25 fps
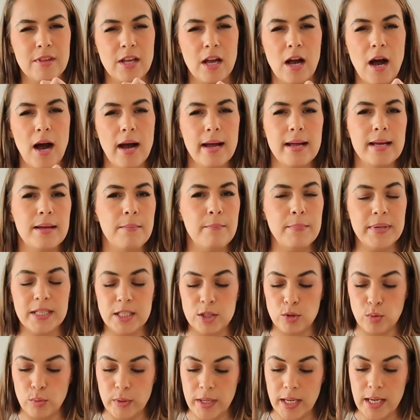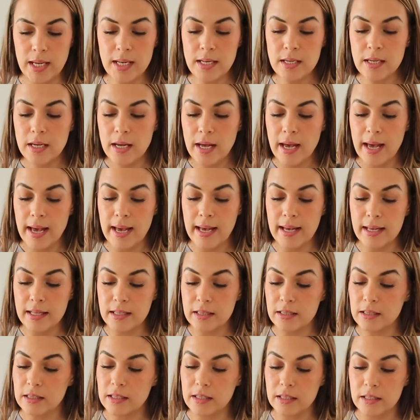got in between
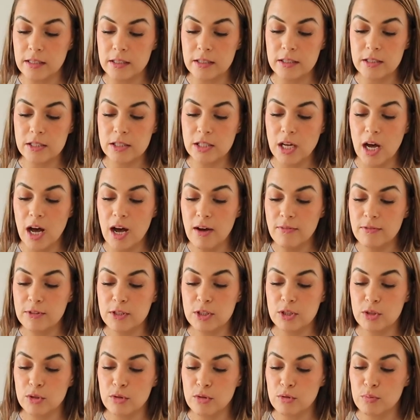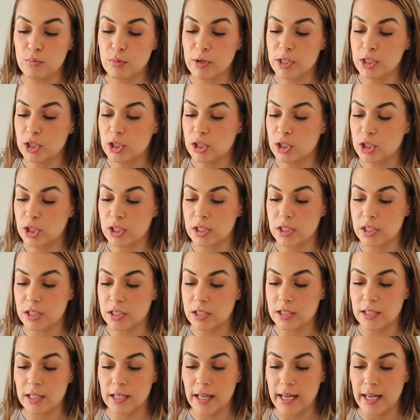and the soft toothbrush just